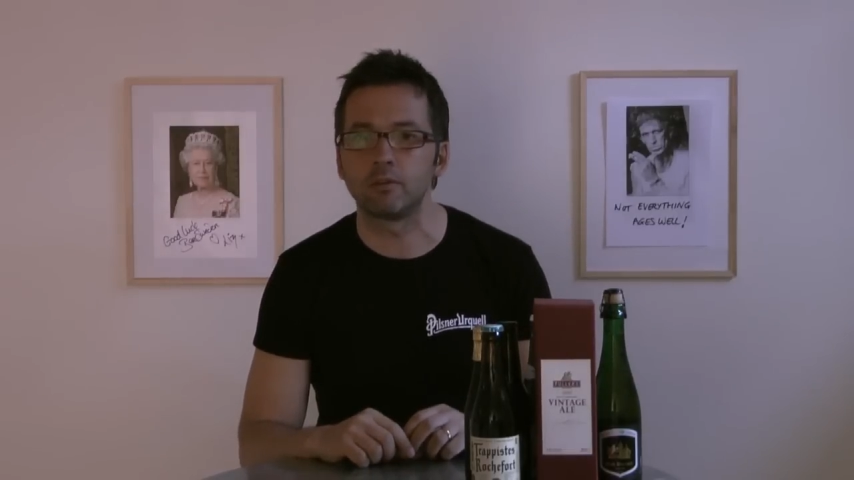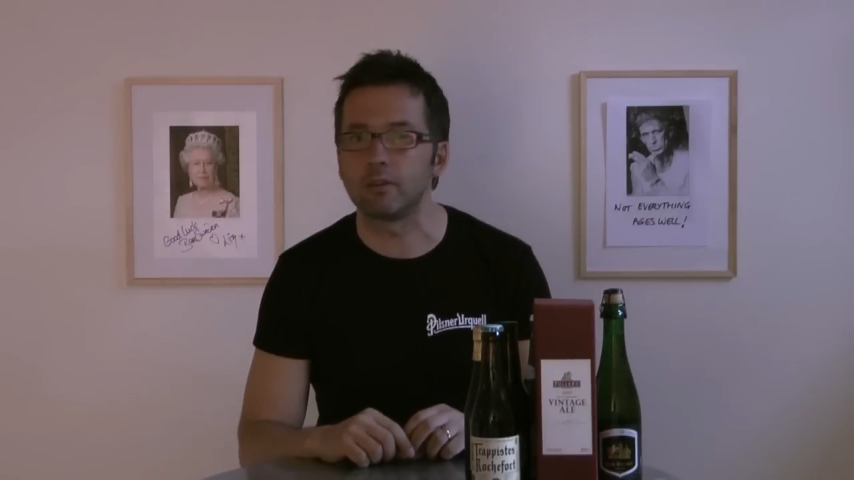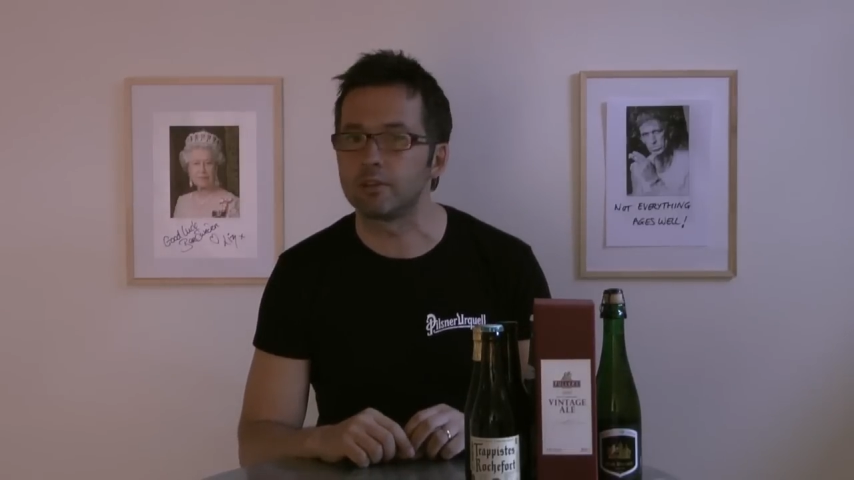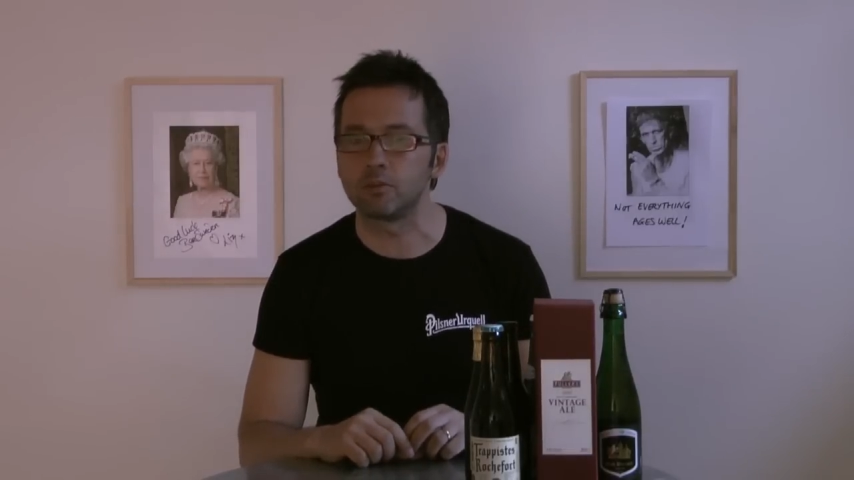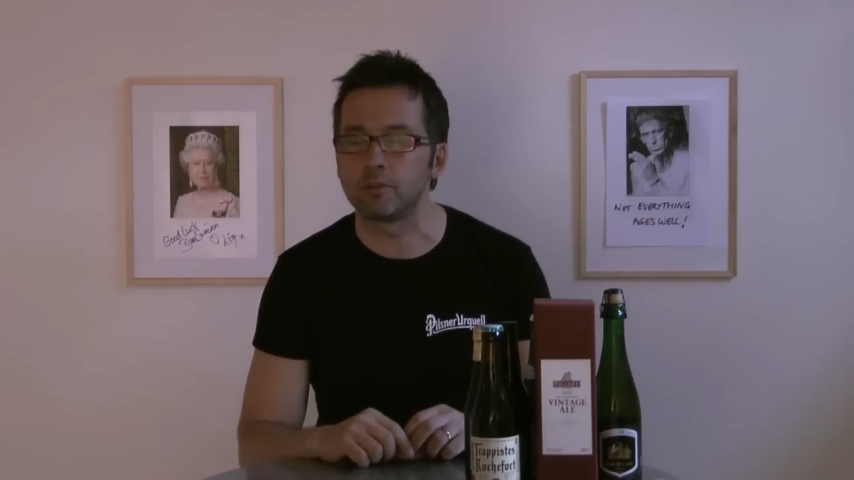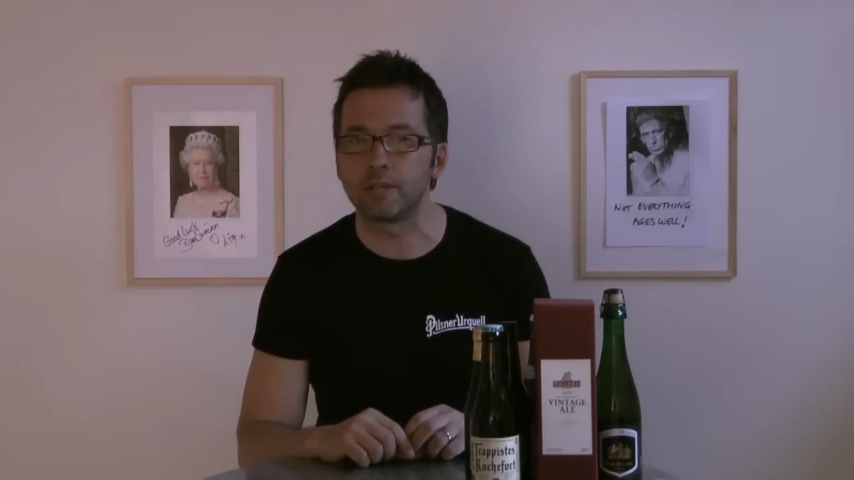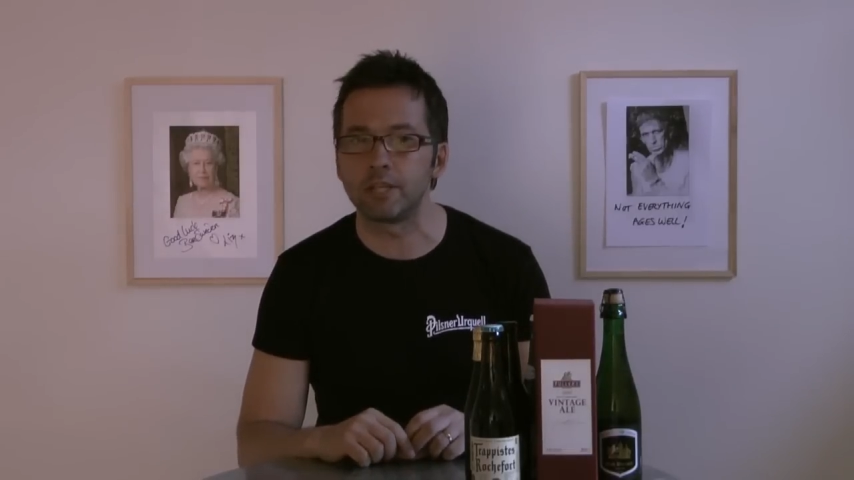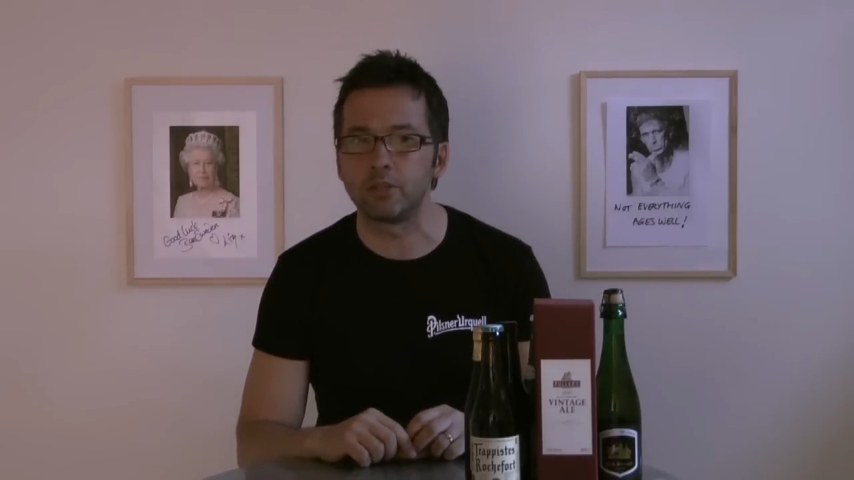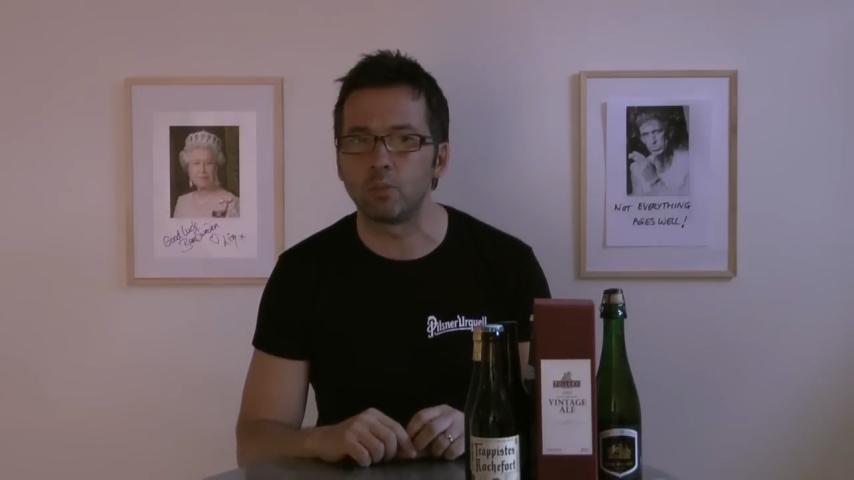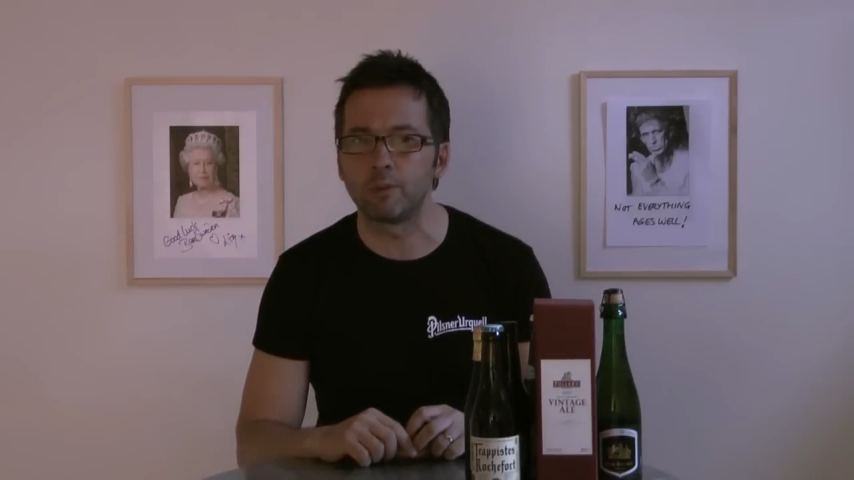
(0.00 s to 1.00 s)
the sort of
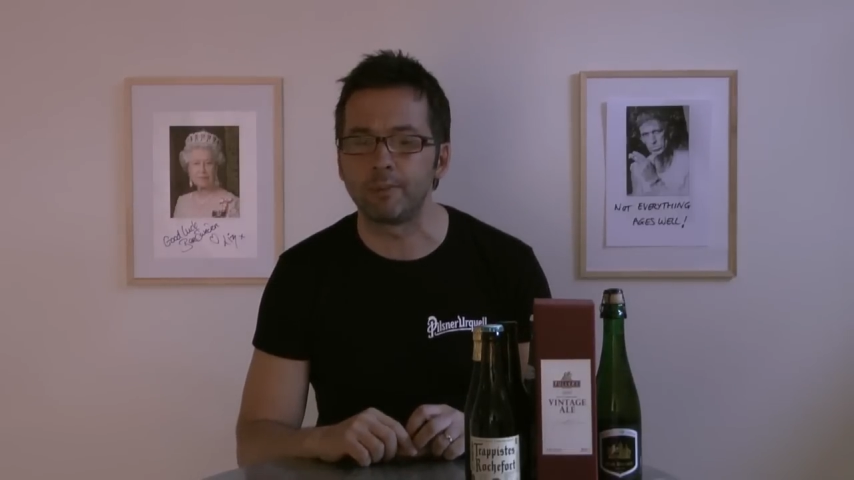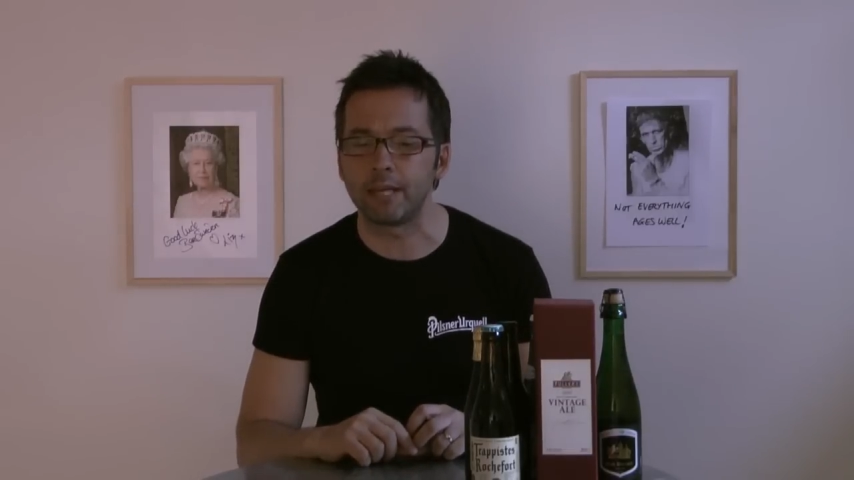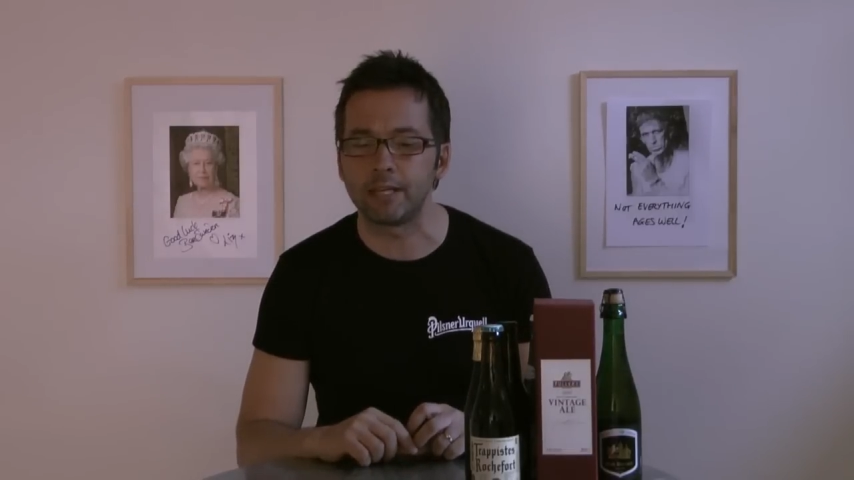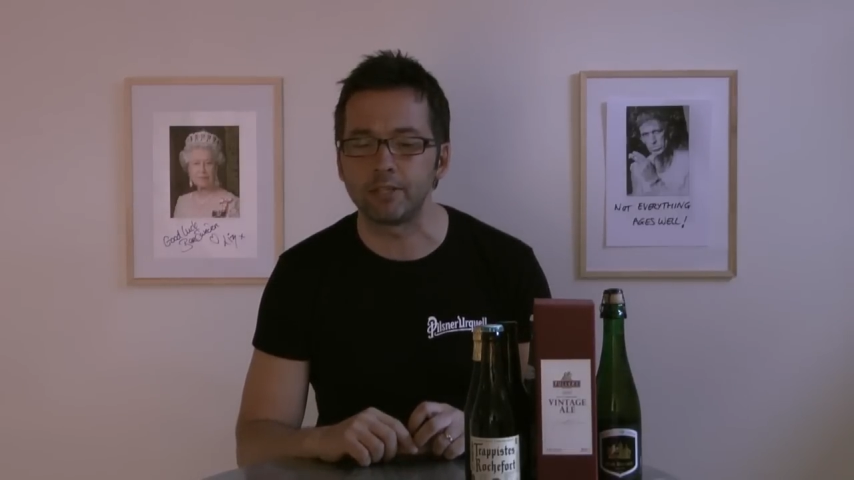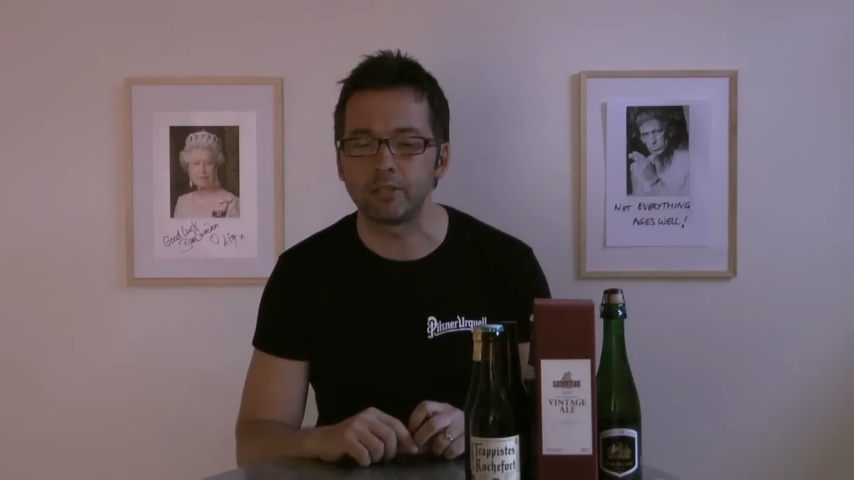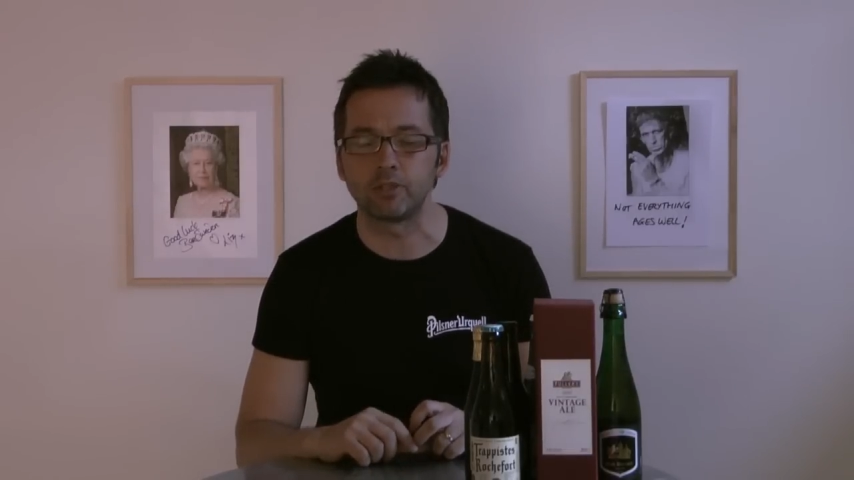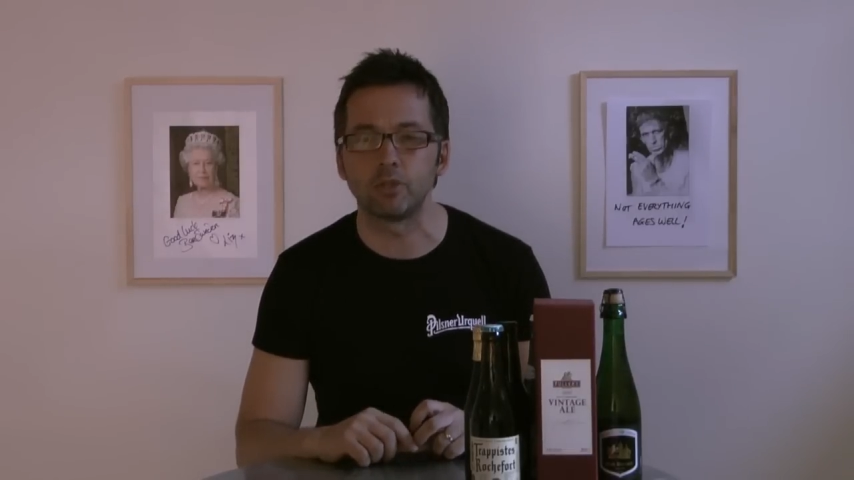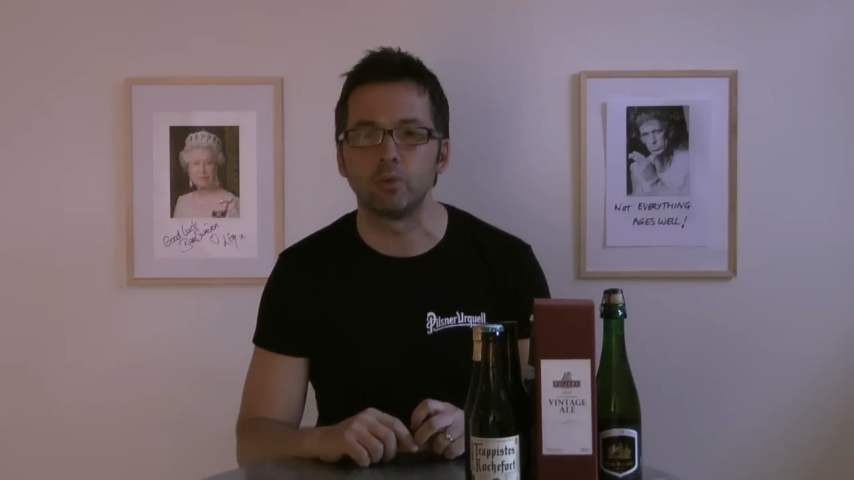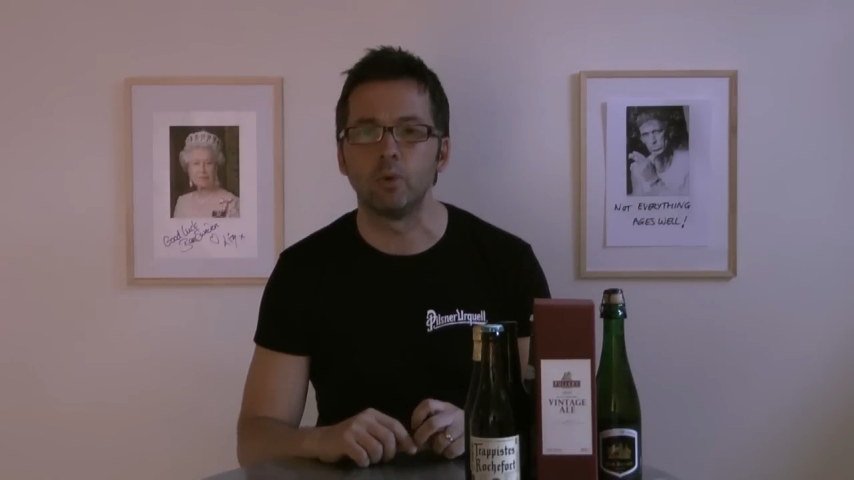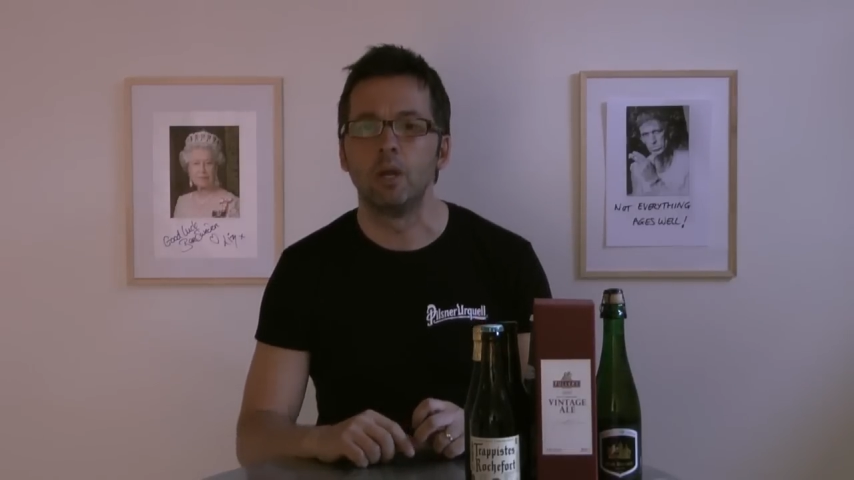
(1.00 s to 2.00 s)
things you want to be aging at
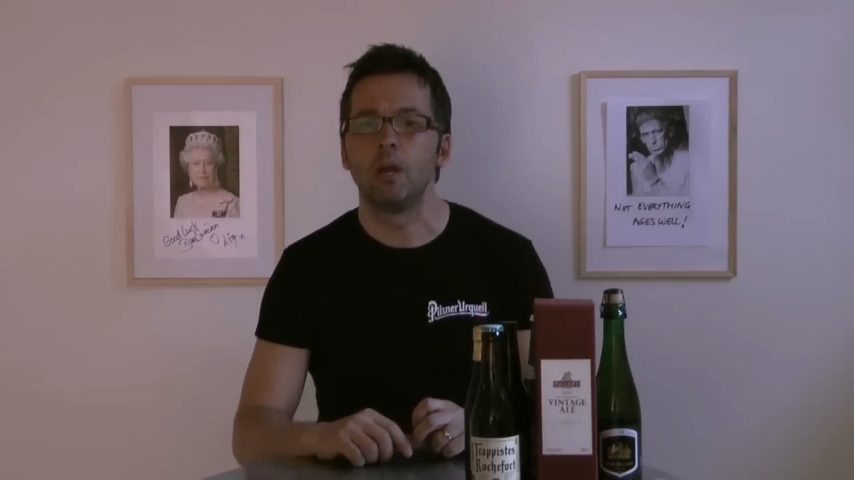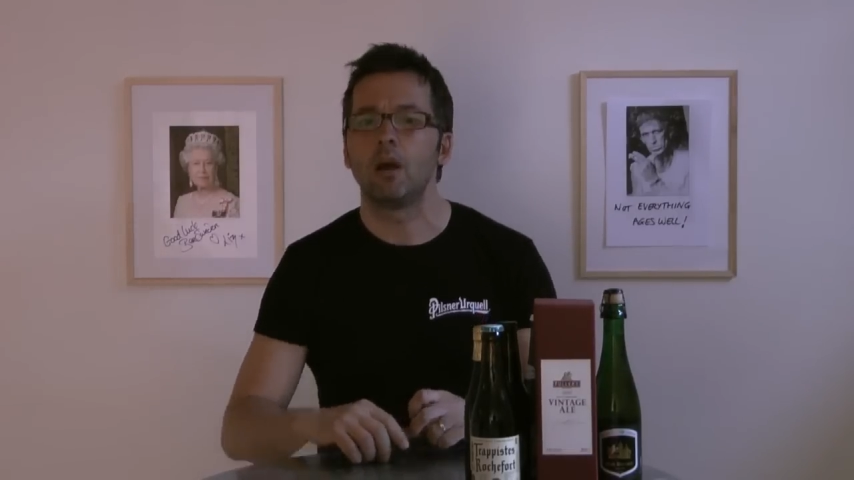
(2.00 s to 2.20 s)
all.